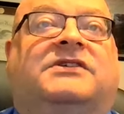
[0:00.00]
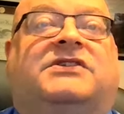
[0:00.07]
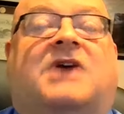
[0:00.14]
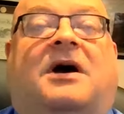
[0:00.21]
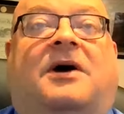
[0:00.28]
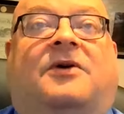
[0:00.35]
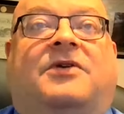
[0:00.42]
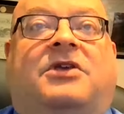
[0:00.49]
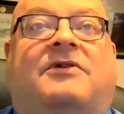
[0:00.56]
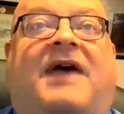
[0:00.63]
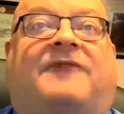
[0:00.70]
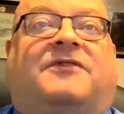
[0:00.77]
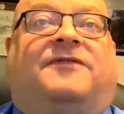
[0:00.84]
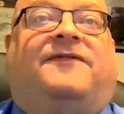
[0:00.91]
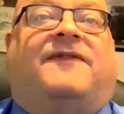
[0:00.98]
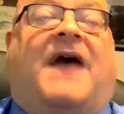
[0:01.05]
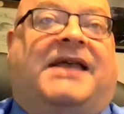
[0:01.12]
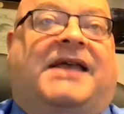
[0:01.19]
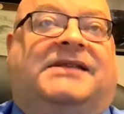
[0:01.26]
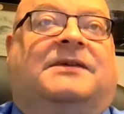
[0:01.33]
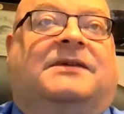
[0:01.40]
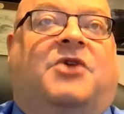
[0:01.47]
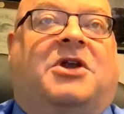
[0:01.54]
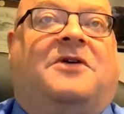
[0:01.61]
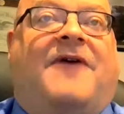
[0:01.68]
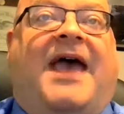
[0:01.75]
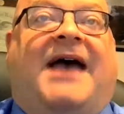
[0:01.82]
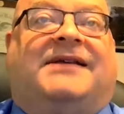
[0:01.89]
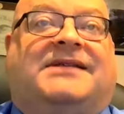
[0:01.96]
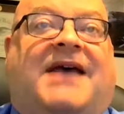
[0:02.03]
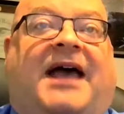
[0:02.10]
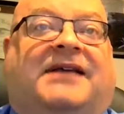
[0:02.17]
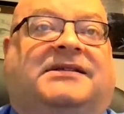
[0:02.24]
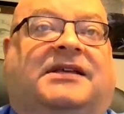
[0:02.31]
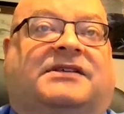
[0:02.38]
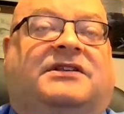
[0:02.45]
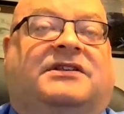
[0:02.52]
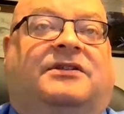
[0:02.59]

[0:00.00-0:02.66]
So you have to find someone who has access